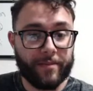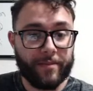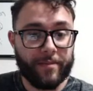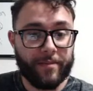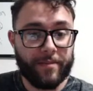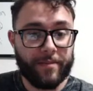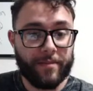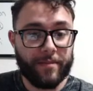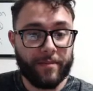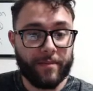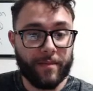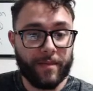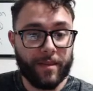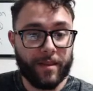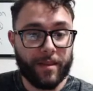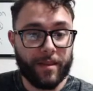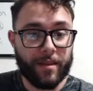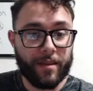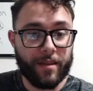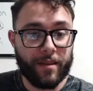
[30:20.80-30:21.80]

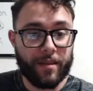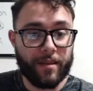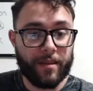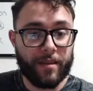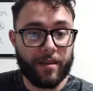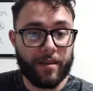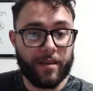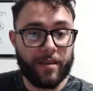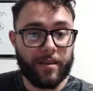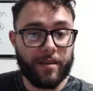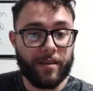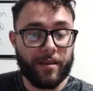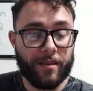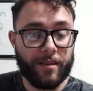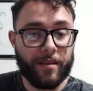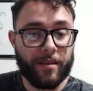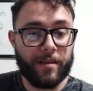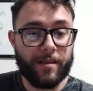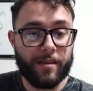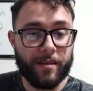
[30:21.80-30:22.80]

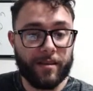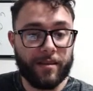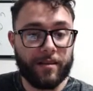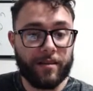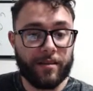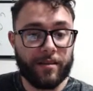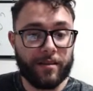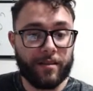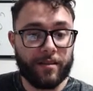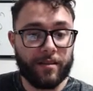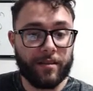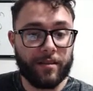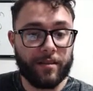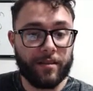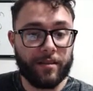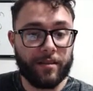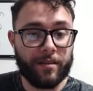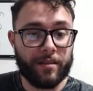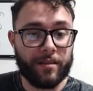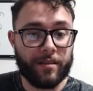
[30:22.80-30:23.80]

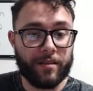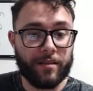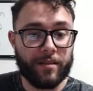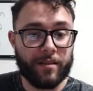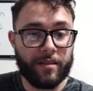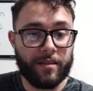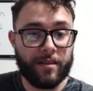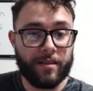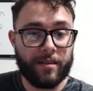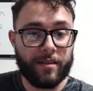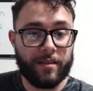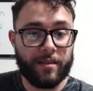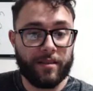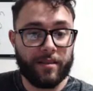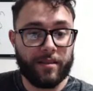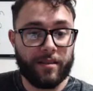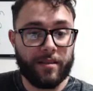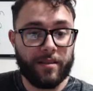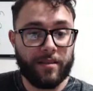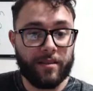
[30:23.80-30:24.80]

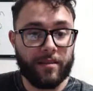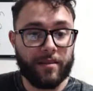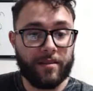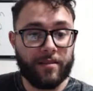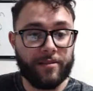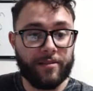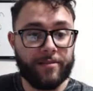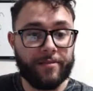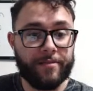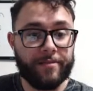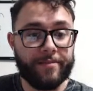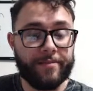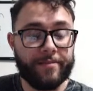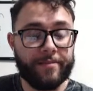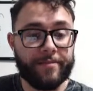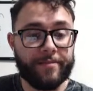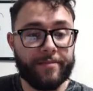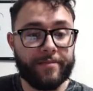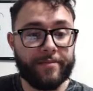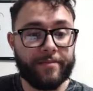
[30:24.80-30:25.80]

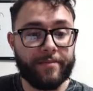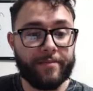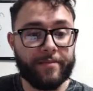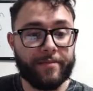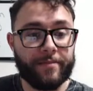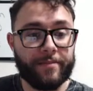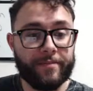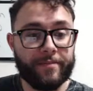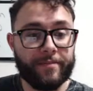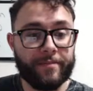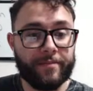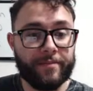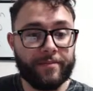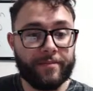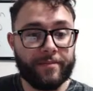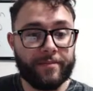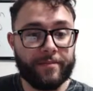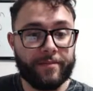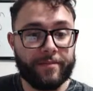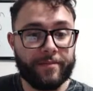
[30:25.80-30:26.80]

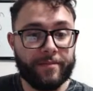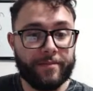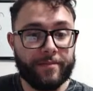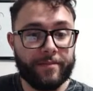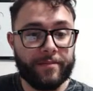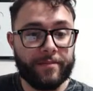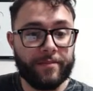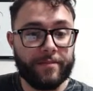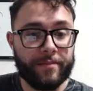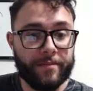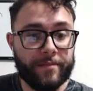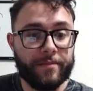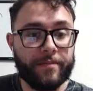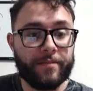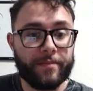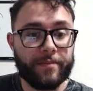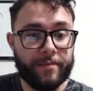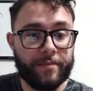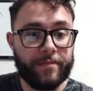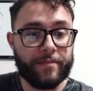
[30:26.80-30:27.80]

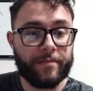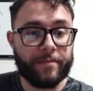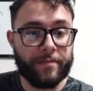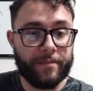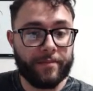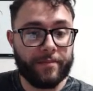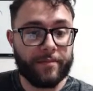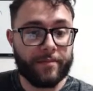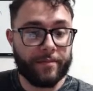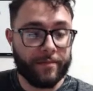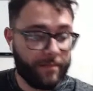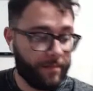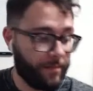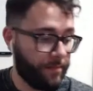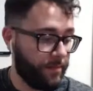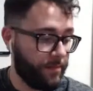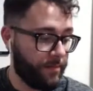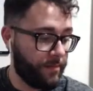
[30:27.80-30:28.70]
The person shown says nothing.